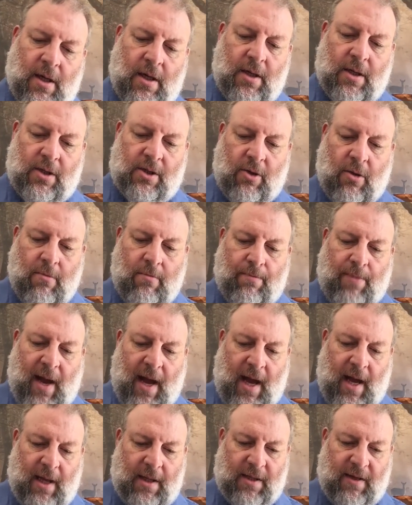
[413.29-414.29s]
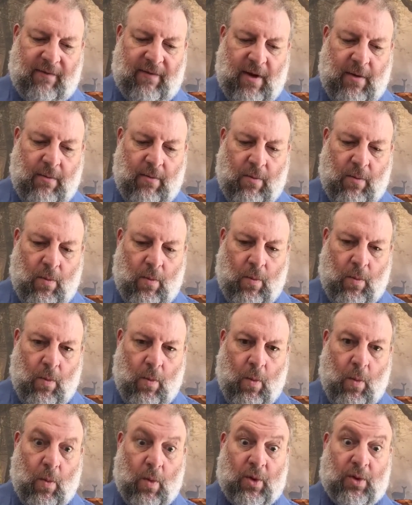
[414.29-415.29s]
Some part of him
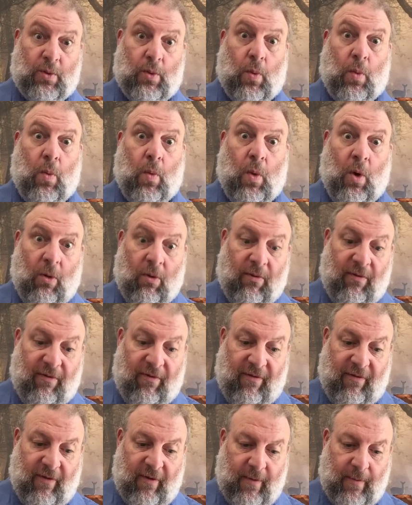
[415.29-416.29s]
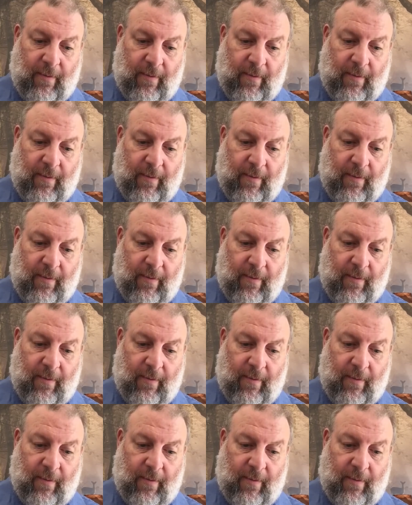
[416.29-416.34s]
was wolf.